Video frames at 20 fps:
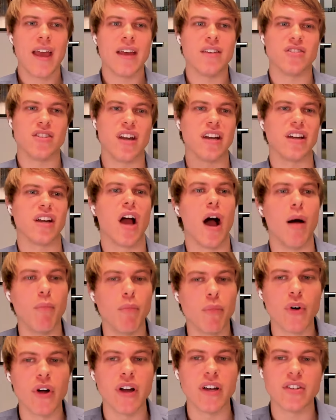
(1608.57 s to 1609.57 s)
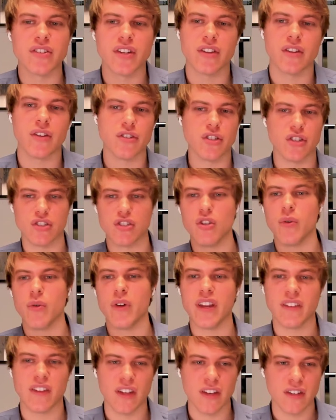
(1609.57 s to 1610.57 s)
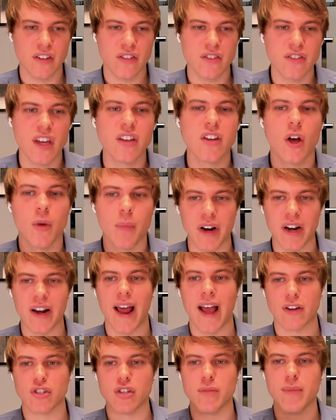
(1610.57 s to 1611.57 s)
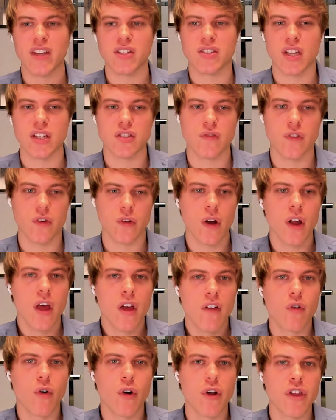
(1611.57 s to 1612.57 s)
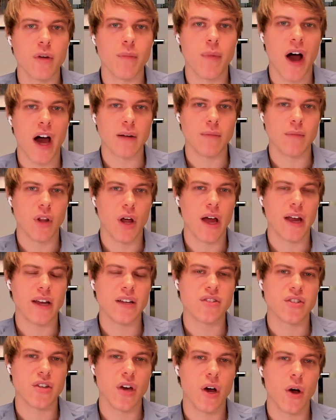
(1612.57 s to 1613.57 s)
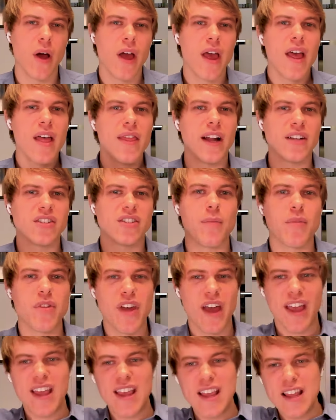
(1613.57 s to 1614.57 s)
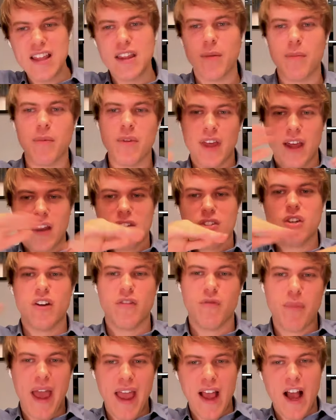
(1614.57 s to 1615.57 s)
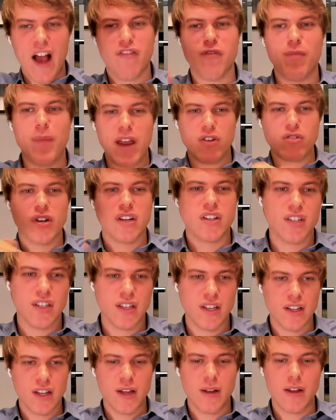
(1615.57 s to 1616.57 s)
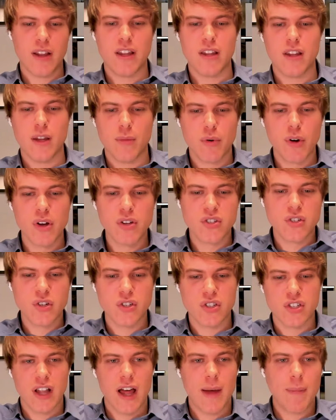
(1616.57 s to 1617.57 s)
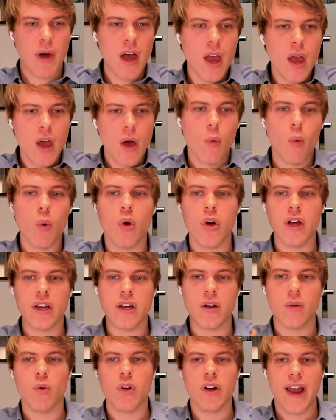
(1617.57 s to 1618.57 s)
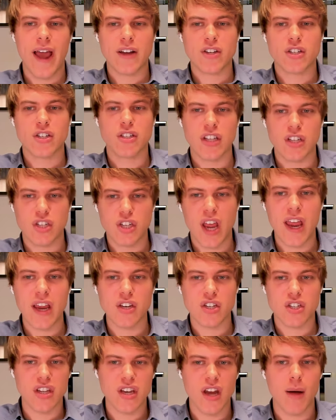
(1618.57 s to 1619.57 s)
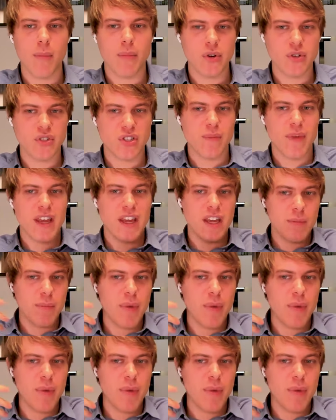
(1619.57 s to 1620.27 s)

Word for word: is an encumbrance that they're just doing to, to signal, but it actually makes sense for for their bottom line. So that's something that in the that sort of payoff matrix in the in the prisoner's dilemma would would actually change the numbers and make it